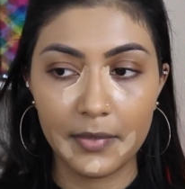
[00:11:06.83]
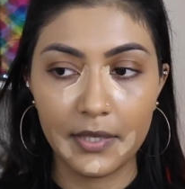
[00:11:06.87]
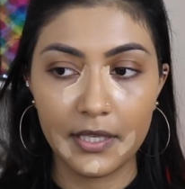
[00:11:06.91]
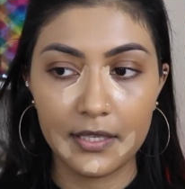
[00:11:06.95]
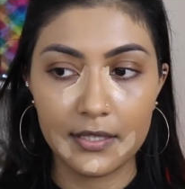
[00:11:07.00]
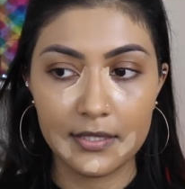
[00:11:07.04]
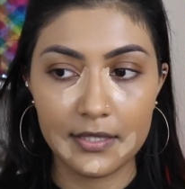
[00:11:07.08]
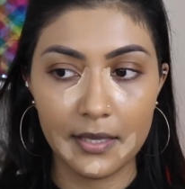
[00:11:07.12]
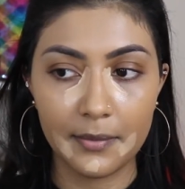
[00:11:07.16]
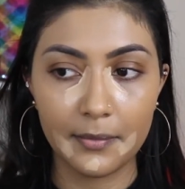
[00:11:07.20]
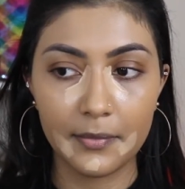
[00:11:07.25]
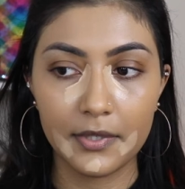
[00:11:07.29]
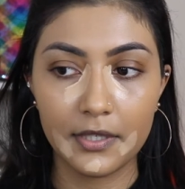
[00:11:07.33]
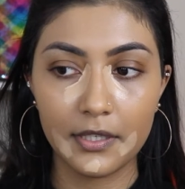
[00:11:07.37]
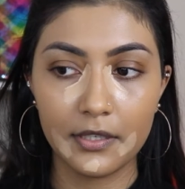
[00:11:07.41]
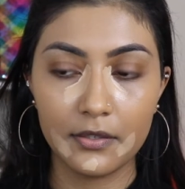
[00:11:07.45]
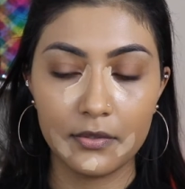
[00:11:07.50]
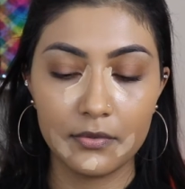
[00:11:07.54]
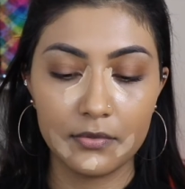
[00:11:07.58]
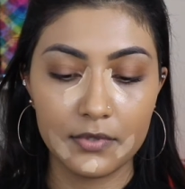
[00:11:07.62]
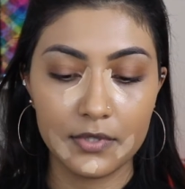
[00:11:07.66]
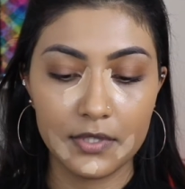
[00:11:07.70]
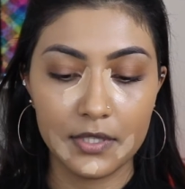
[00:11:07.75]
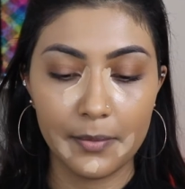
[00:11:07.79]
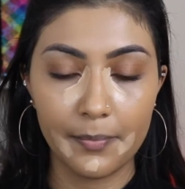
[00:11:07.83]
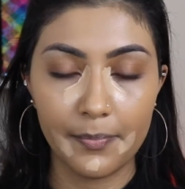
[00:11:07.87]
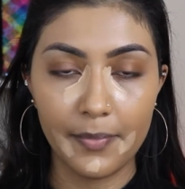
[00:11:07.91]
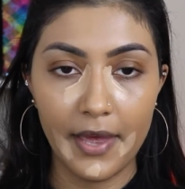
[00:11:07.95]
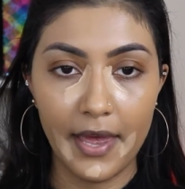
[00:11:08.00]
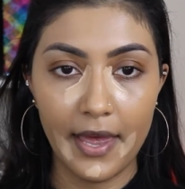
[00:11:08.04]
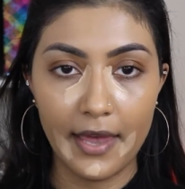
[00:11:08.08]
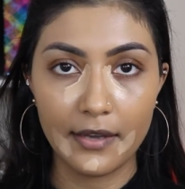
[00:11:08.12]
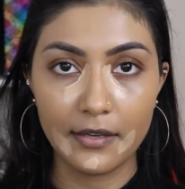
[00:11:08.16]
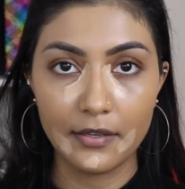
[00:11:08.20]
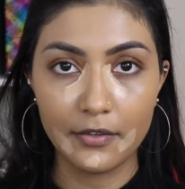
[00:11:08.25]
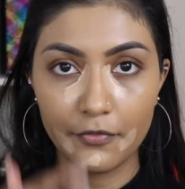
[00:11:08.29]
because I'm going to use the
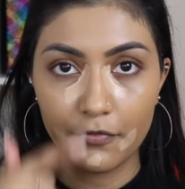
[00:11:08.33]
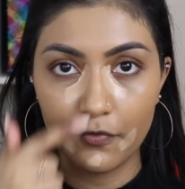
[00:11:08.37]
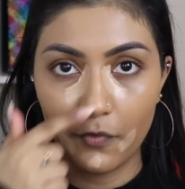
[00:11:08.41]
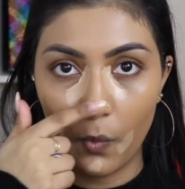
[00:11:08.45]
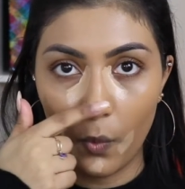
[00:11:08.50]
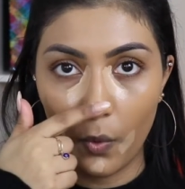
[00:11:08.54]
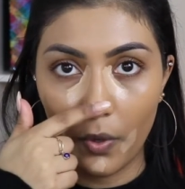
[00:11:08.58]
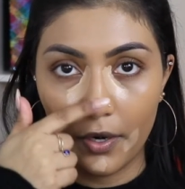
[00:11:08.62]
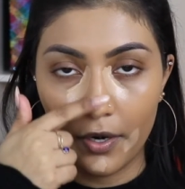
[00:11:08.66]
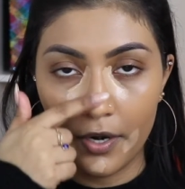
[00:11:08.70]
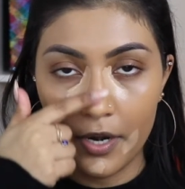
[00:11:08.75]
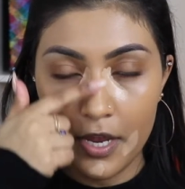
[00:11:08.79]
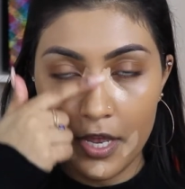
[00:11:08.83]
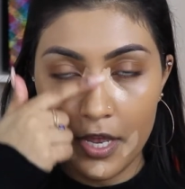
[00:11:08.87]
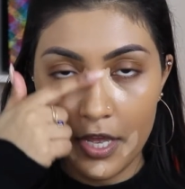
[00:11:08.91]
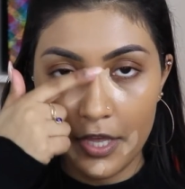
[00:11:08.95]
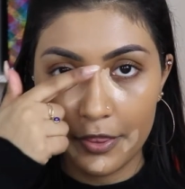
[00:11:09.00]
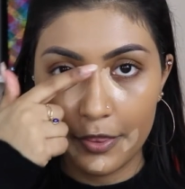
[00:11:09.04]
pen for